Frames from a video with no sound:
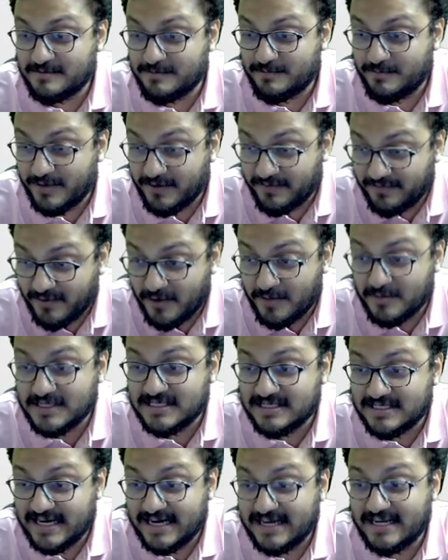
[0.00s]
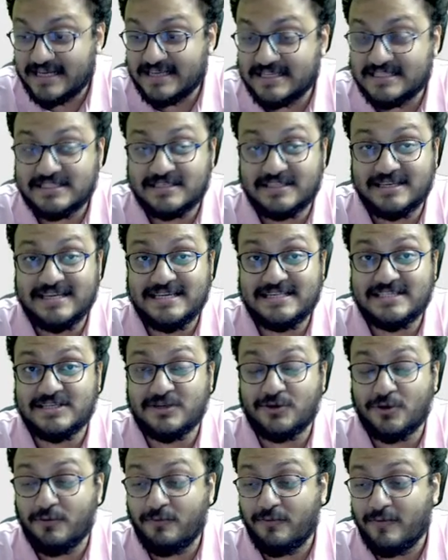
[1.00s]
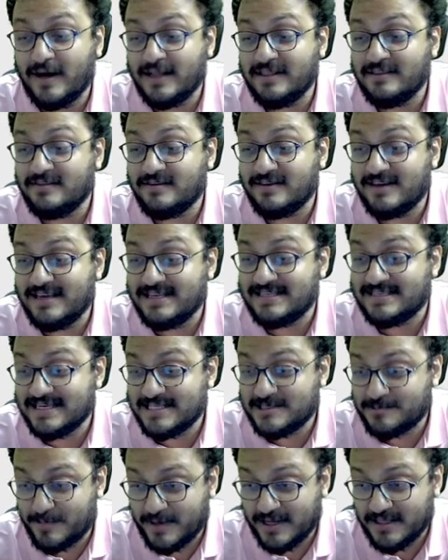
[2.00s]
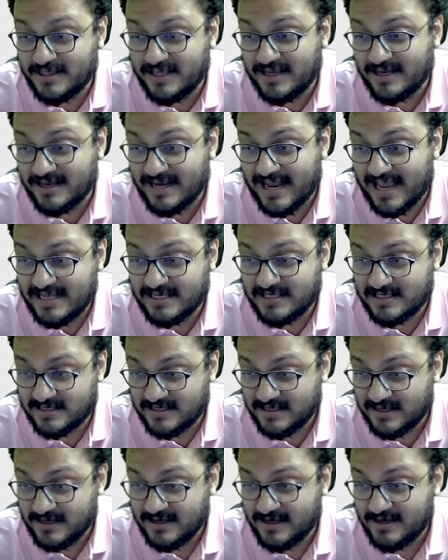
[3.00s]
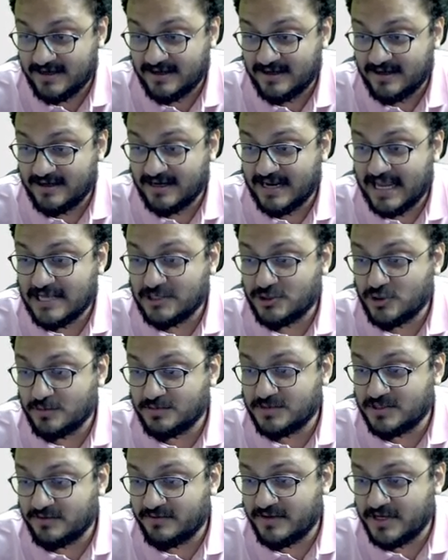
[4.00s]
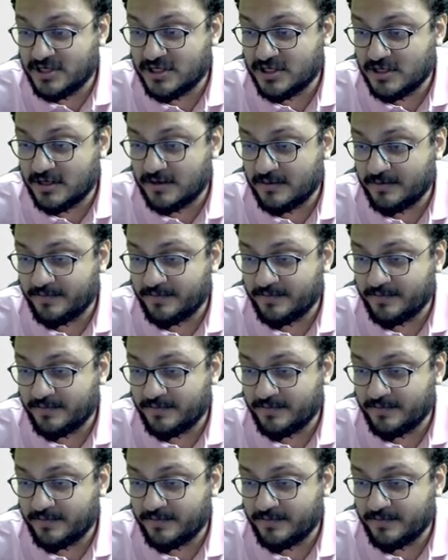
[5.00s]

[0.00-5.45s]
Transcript: performance rating is 3013 says Pratik. Nice. Nice observation.